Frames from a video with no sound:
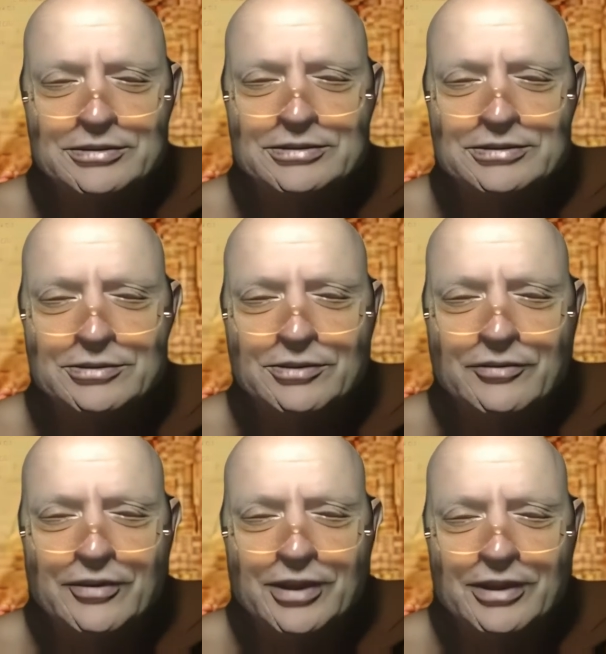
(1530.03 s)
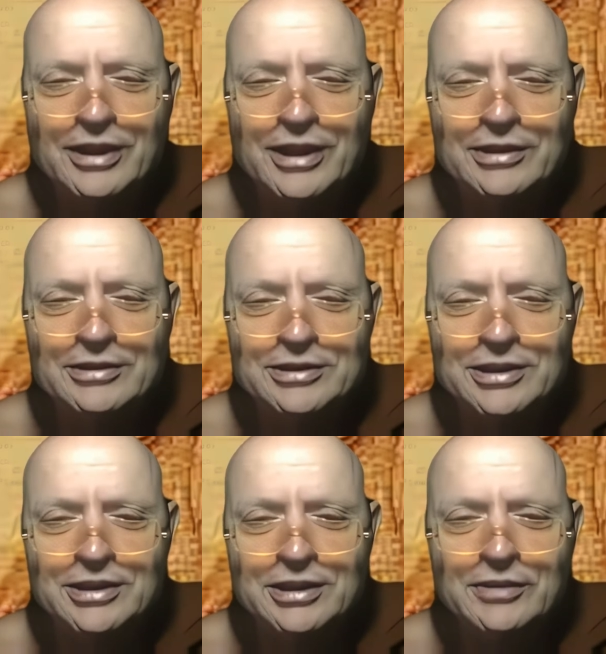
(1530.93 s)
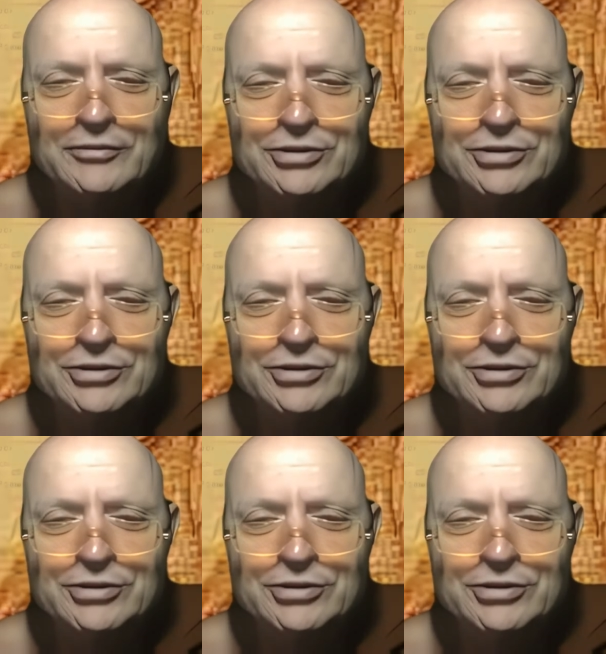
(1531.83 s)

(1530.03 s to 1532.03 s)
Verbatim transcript: sort of the, that uh, kind of